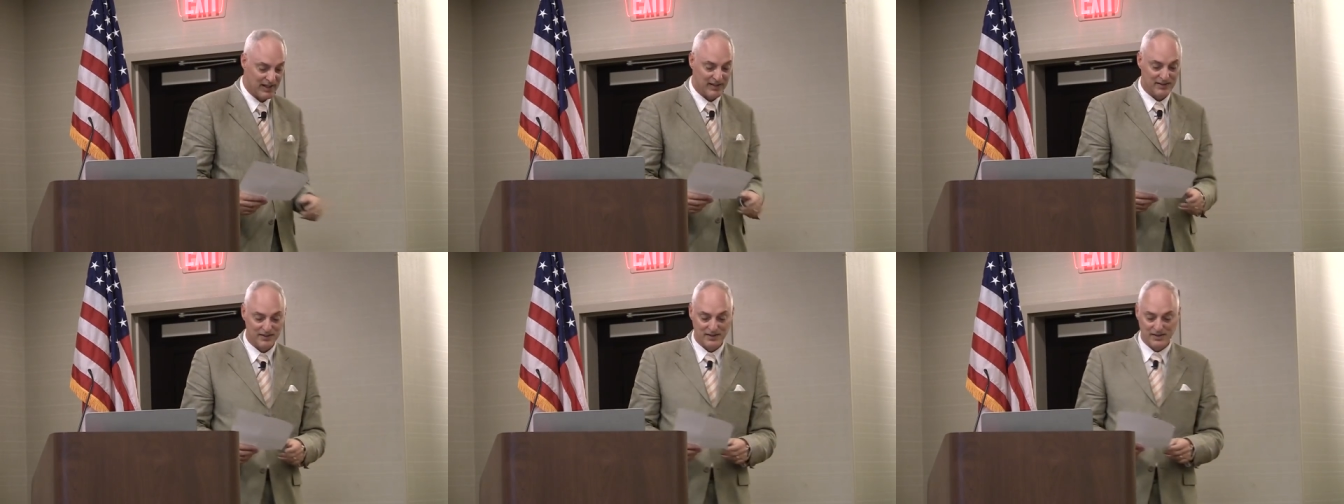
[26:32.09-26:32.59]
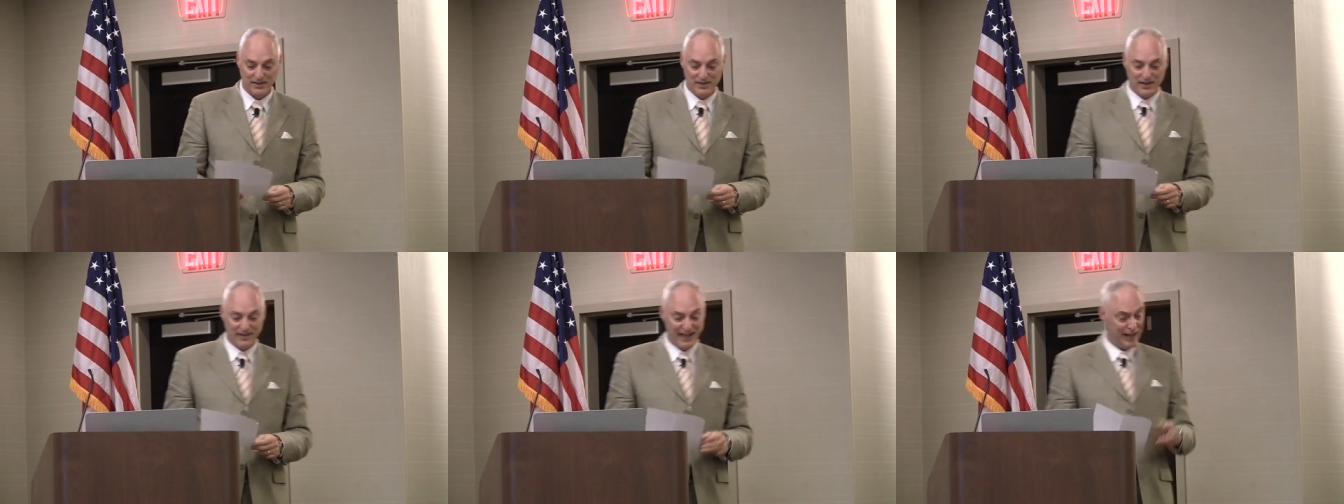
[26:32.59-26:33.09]
hot.
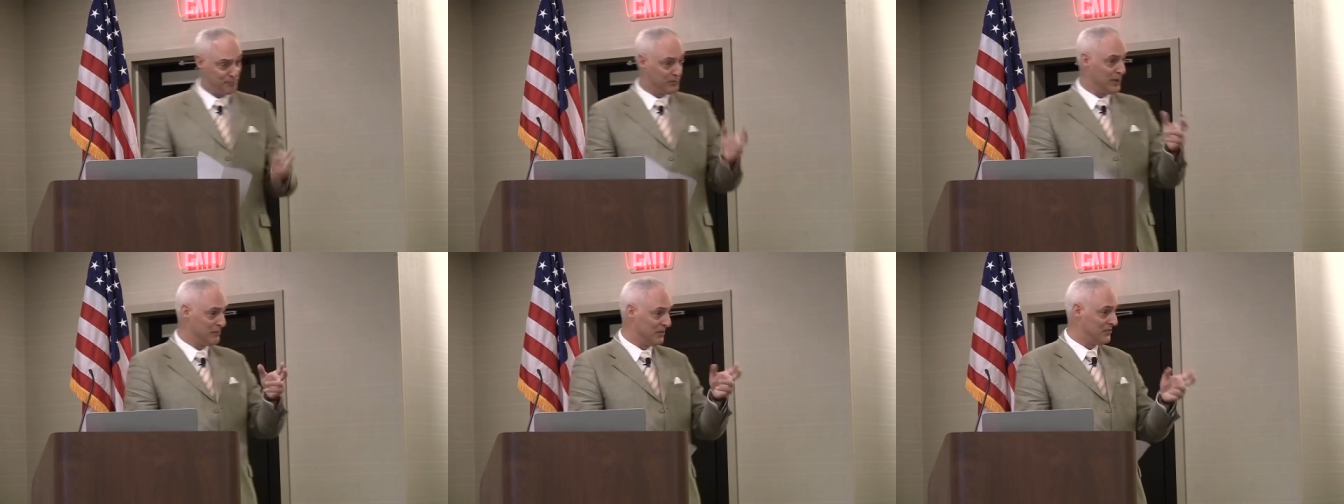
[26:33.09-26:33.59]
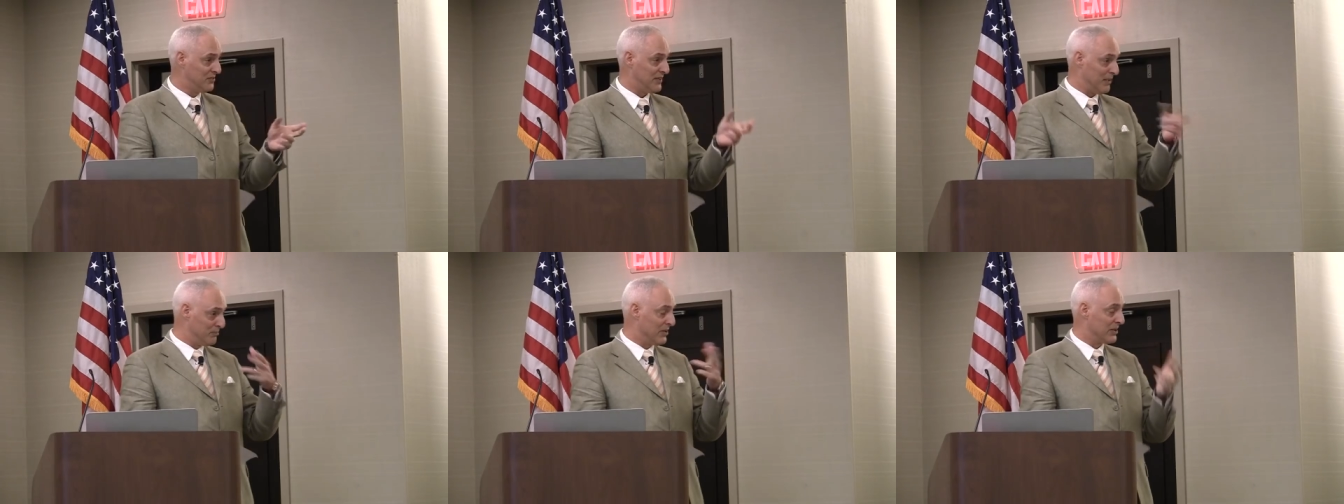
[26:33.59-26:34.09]
That premise,
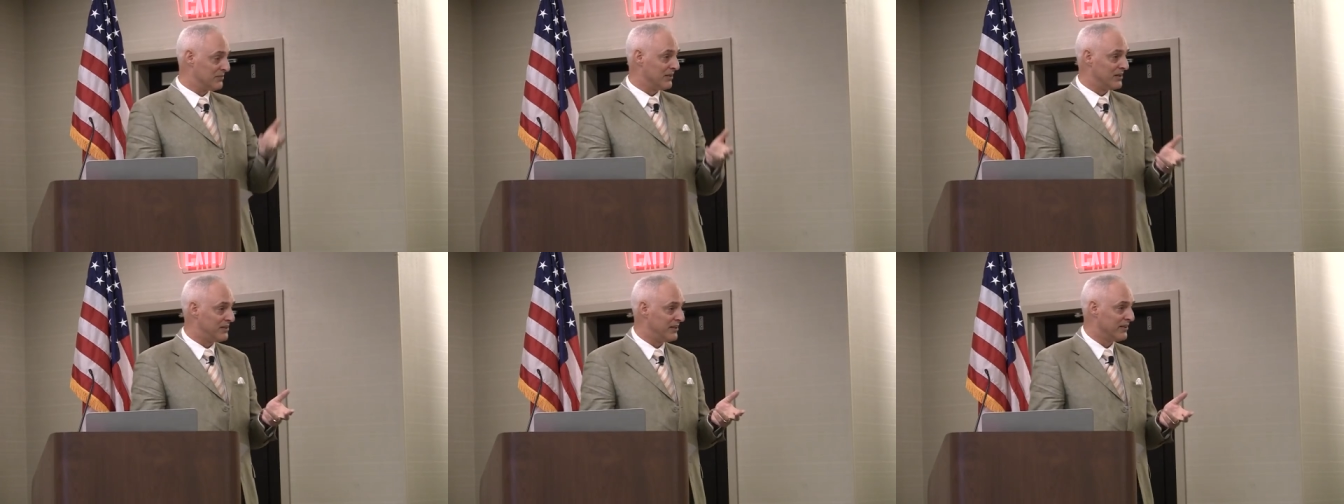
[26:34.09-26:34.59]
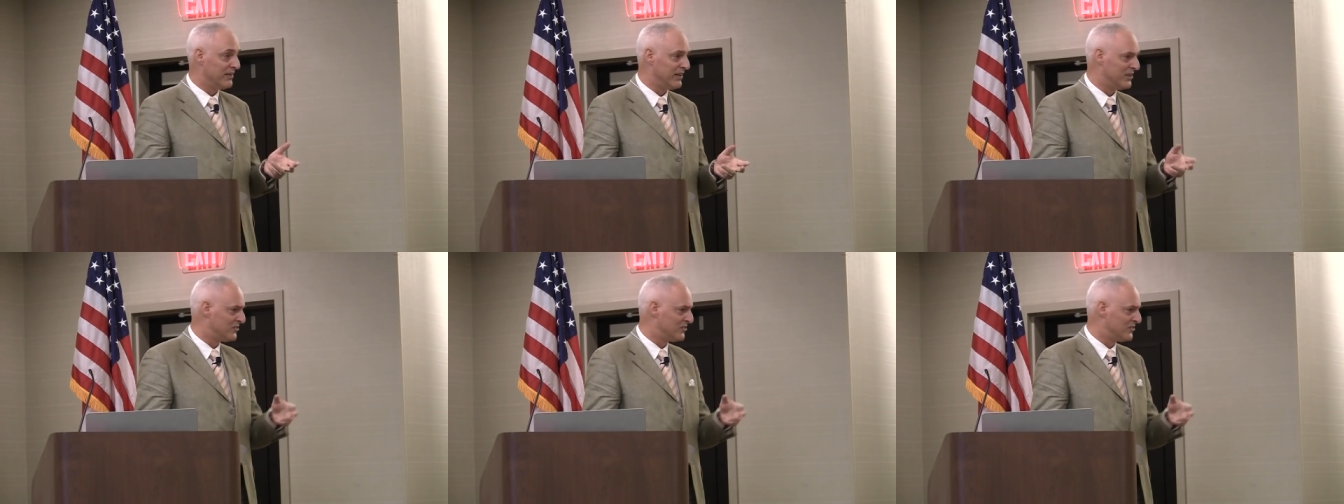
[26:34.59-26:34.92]
that part of our theory,